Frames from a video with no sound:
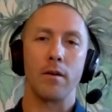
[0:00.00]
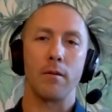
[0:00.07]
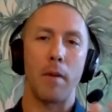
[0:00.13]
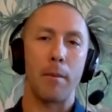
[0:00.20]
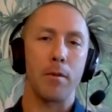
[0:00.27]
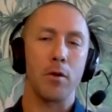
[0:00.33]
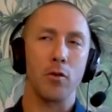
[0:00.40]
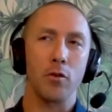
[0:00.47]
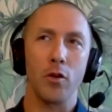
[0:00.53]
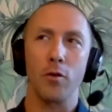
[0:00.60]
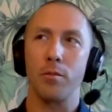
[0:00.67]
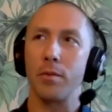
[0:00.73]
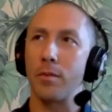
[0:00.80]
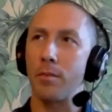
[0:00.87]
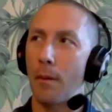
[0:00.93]
Maybe you
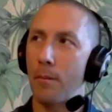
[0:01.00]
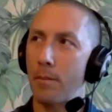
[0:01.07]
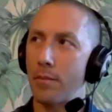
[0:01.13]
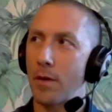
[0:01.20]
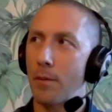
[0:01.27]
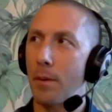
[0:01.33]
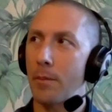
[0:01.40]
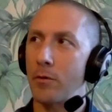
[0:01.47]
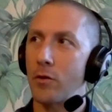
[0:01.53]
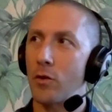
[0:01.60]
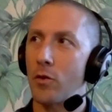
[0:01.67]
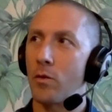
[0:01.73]
do. Some people do.